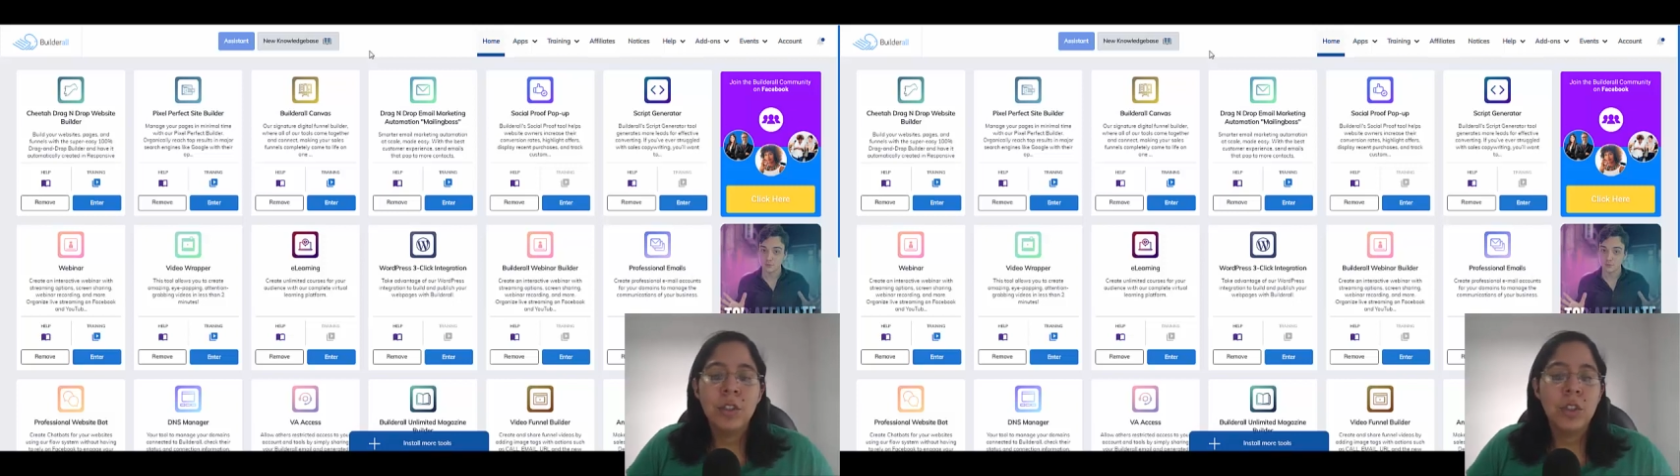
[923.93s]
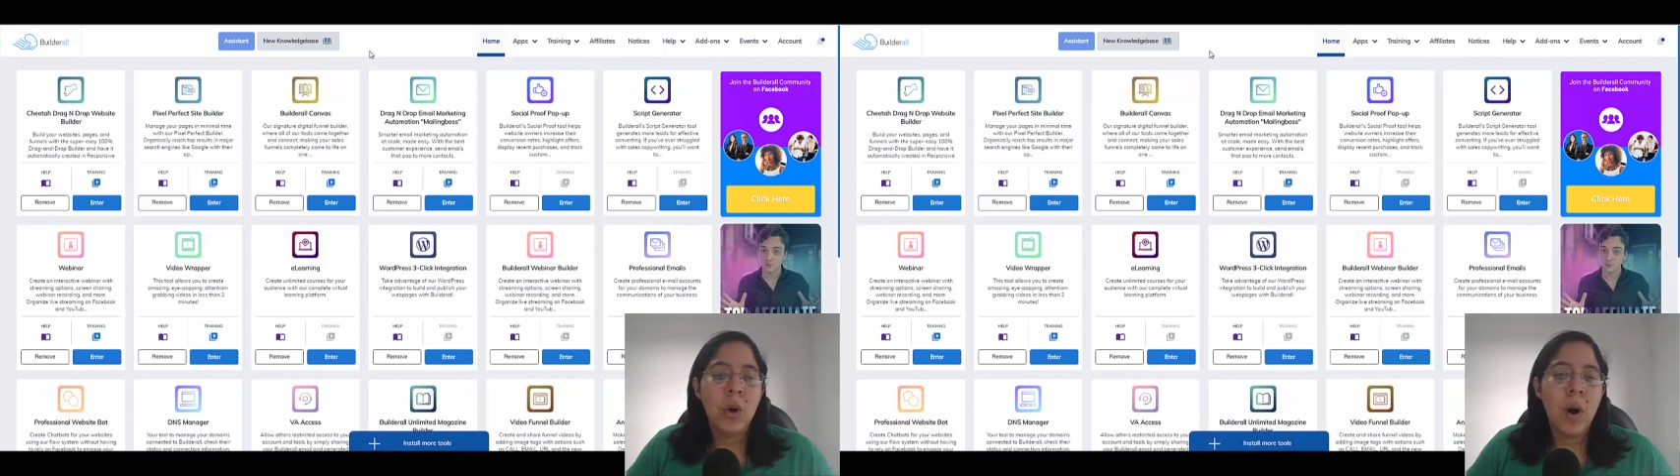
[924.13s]

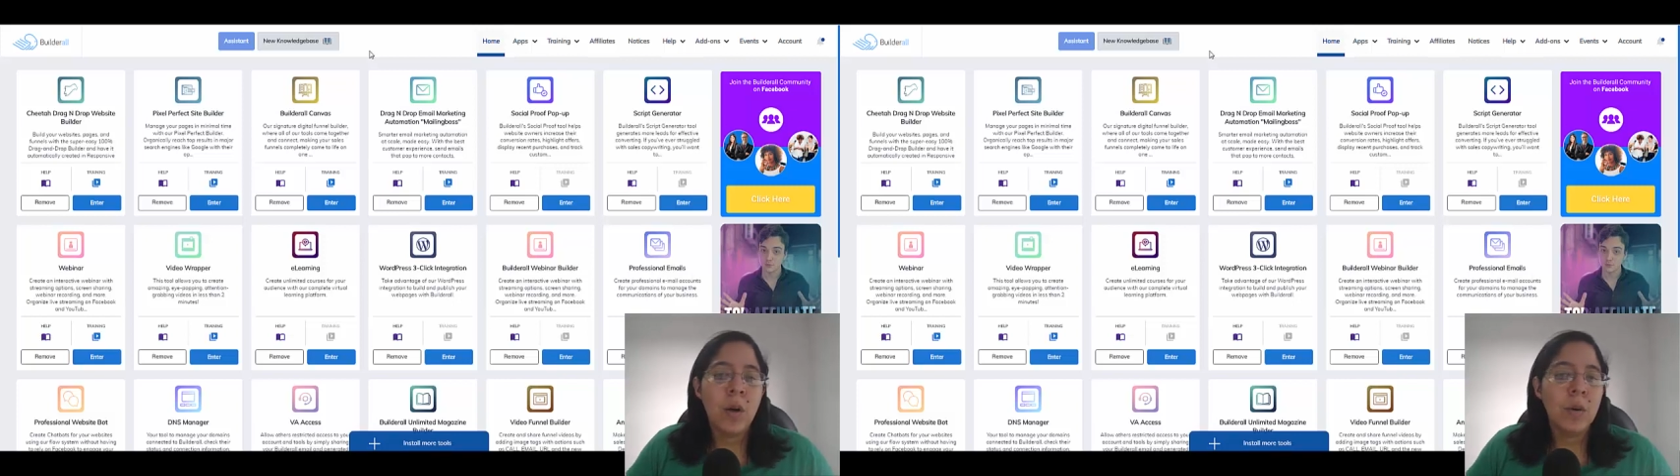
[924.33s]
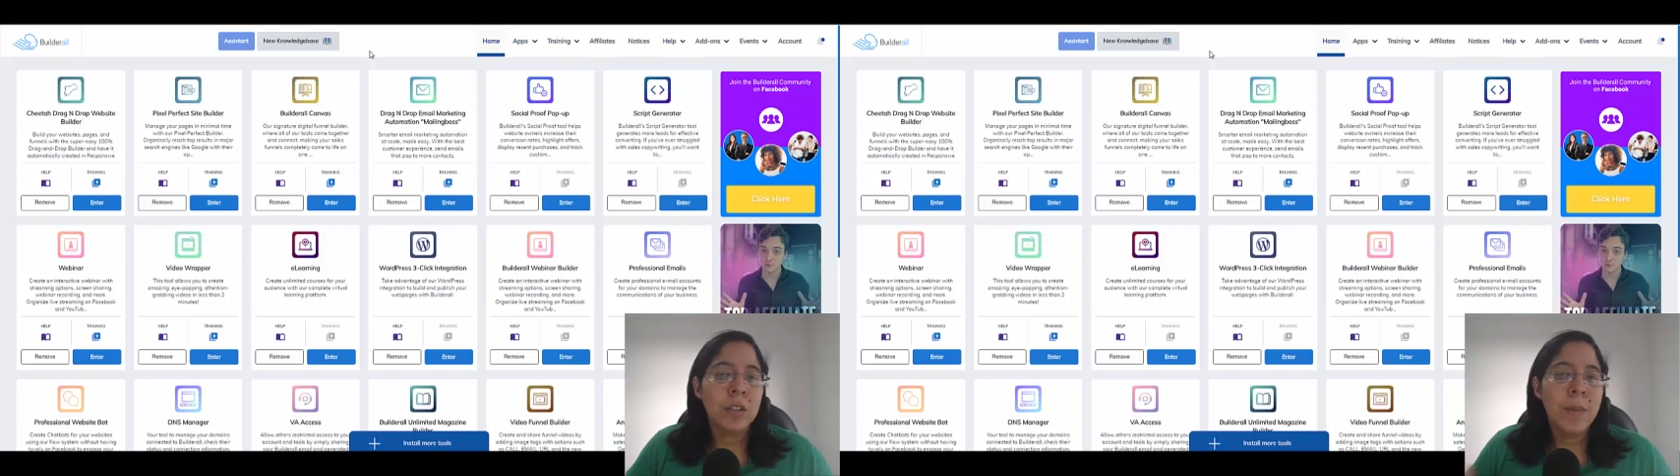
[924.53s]
So
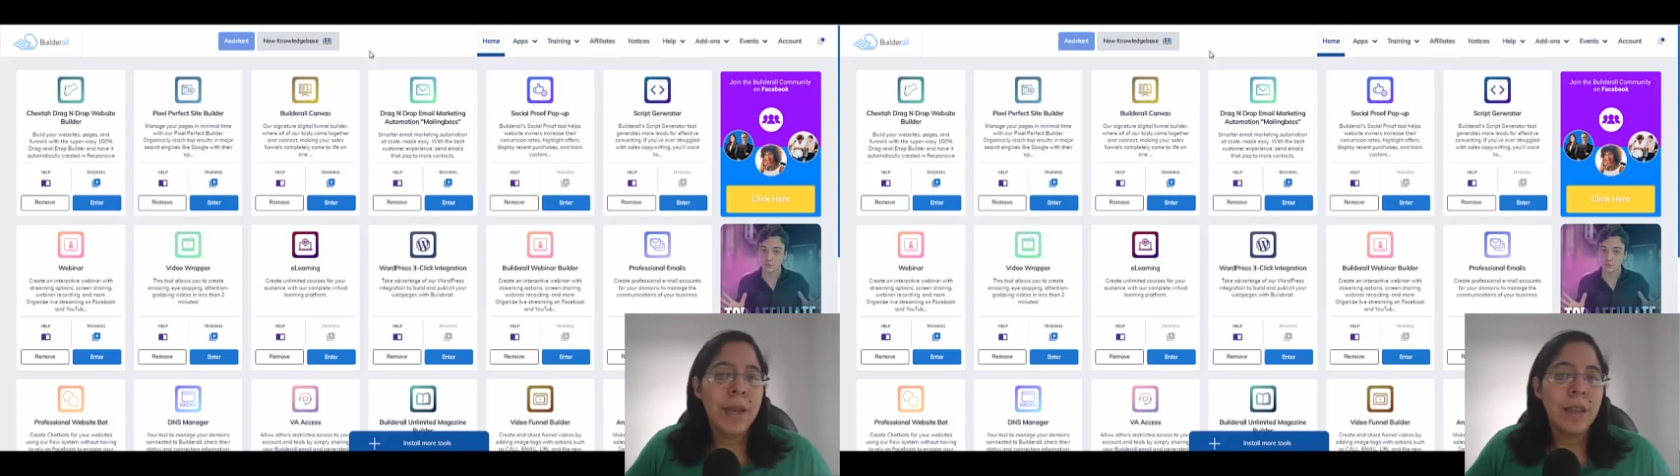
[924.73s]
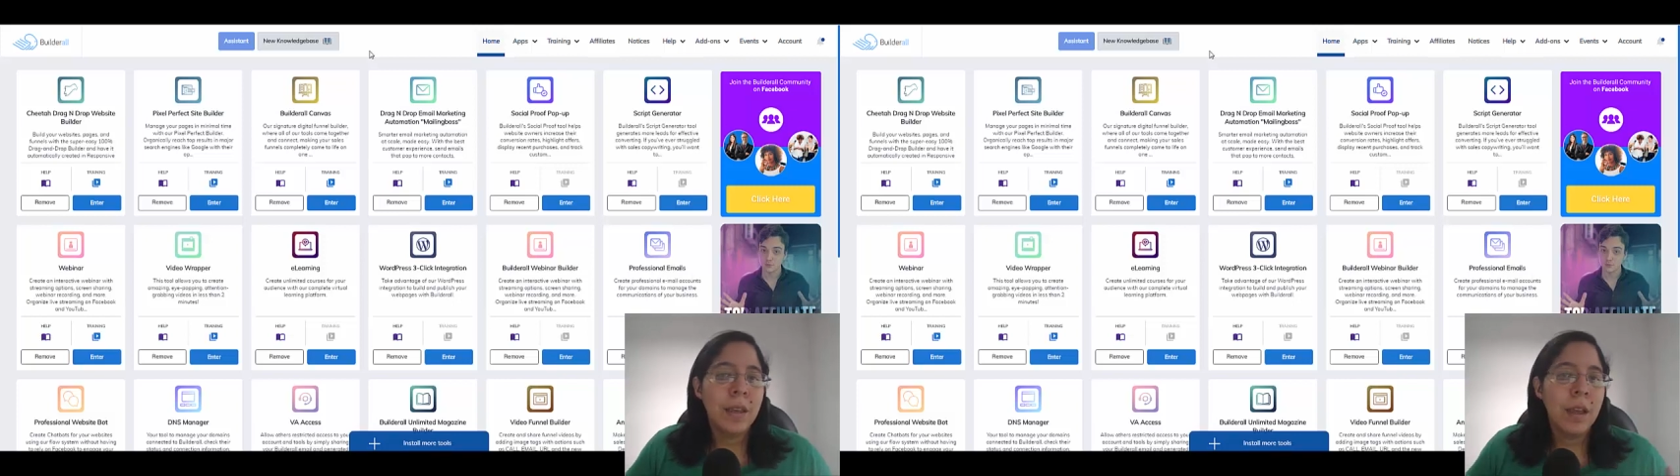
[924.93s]
I was
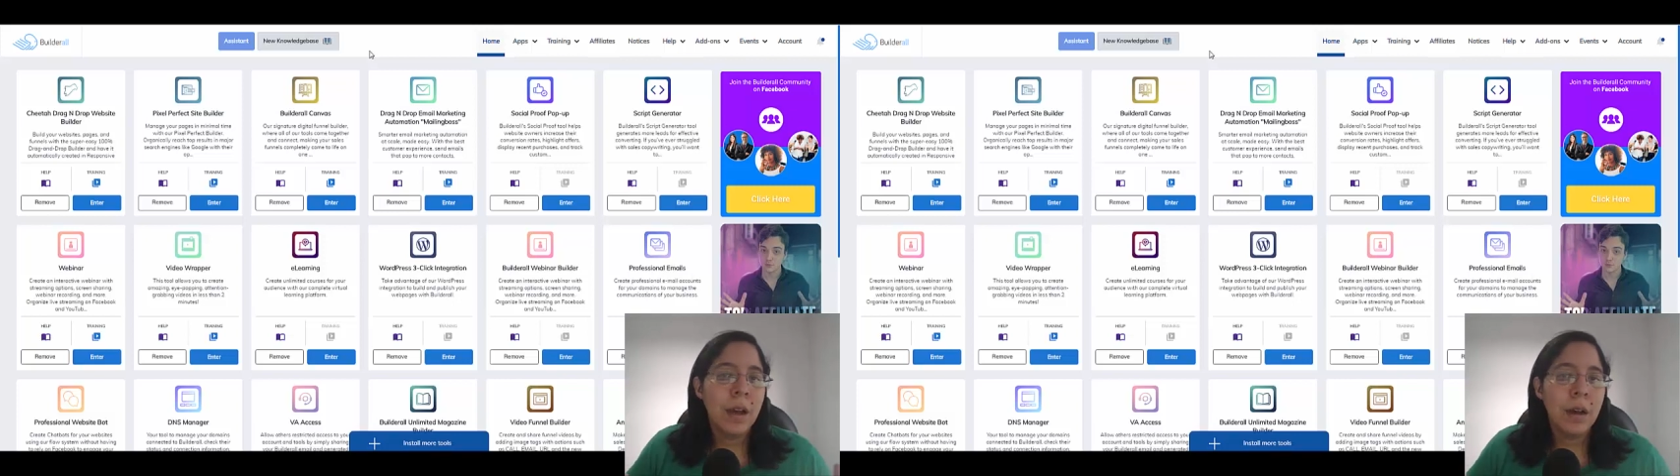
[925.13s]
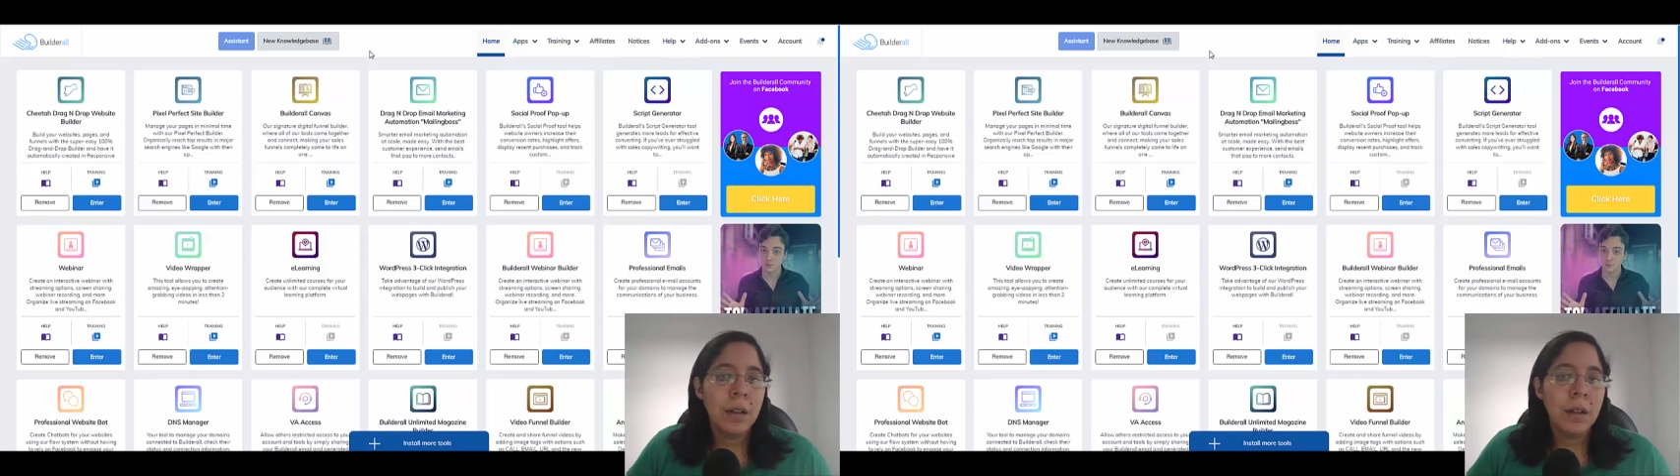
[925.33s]
paying